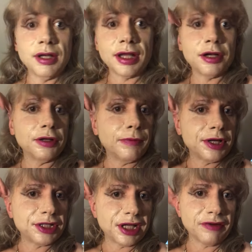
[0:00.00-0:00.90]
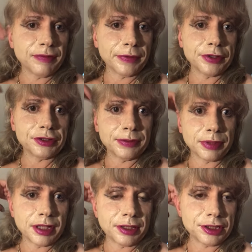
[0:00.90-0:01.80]
I don't know why she gave her purse to him,
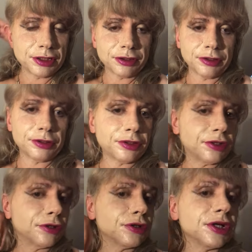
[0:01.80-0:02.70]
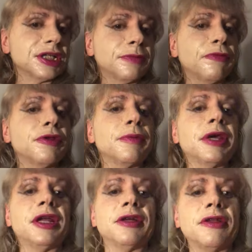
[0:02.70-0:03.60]
probably because she thought she could trust him from the
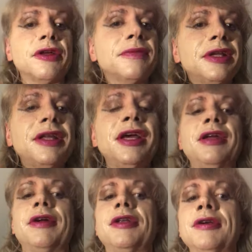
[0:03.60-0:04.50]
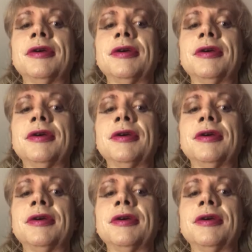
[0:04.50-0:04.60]
beginning of the thing, but anyway.